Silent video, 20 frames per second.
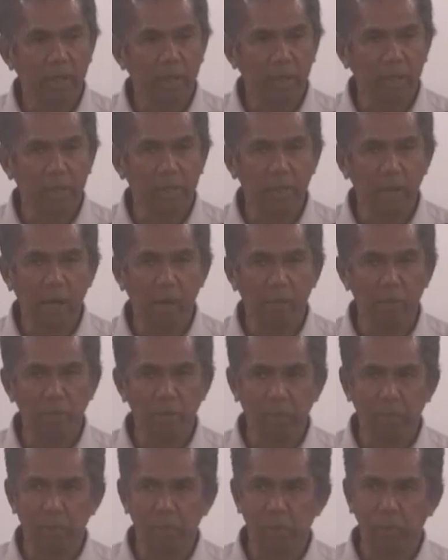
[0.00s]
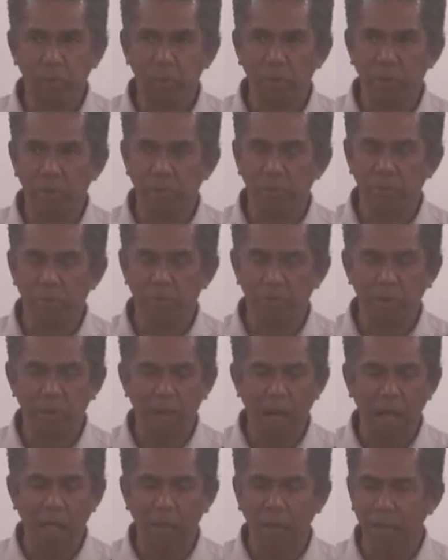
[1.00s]
Netanyahu seems to just
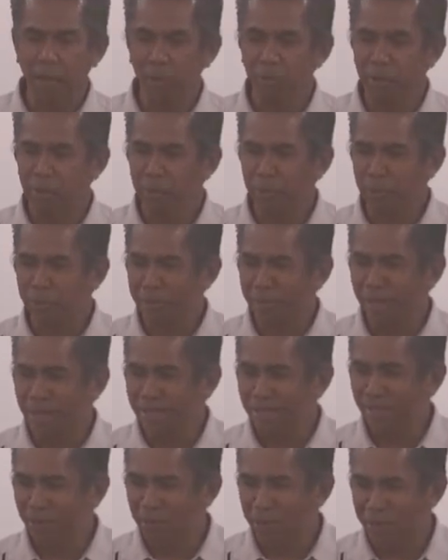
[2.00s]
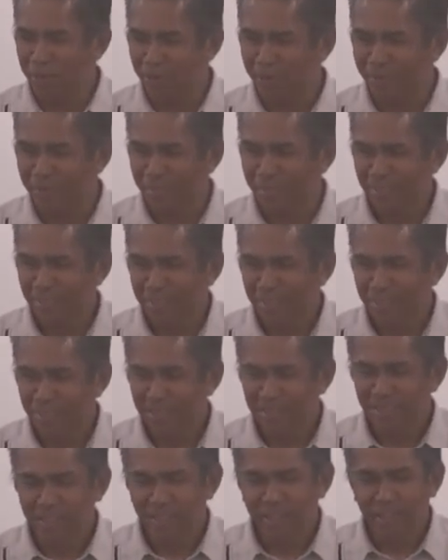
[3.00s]
agree on a two-state solution.
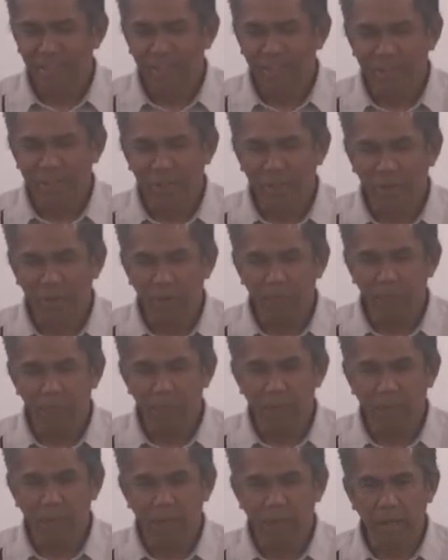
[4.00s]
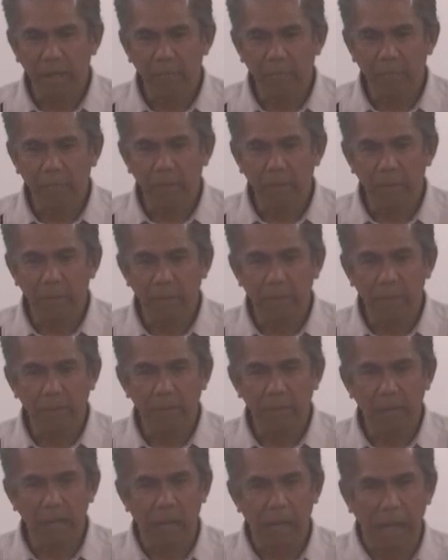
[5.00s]
So
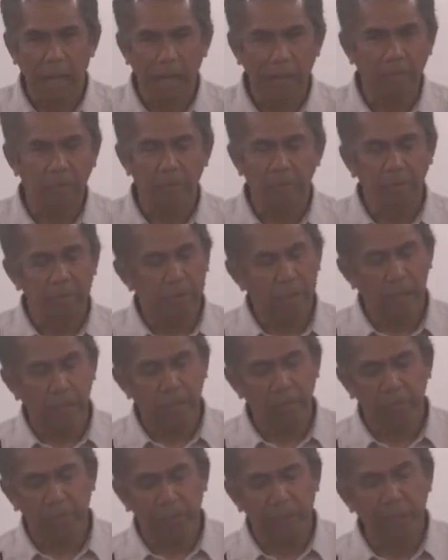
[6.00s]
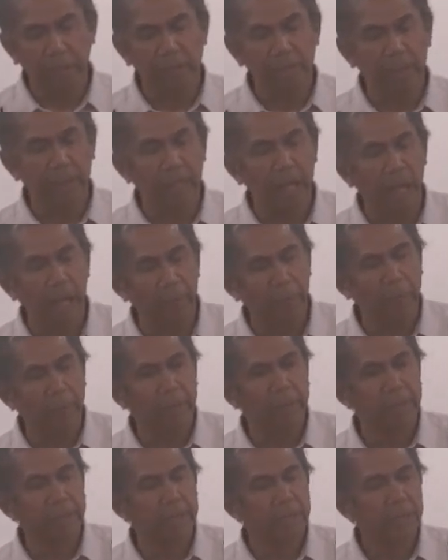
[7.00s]
I don't think it's going to happen,
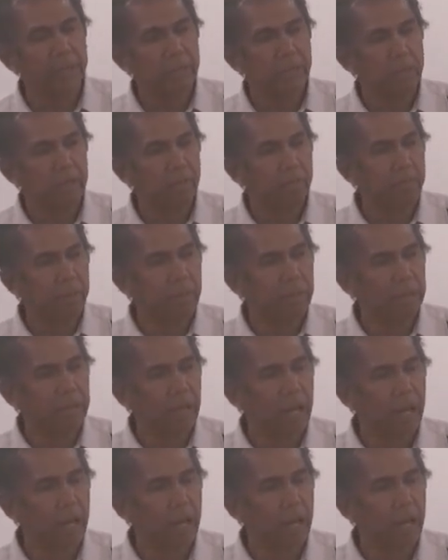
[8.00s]
but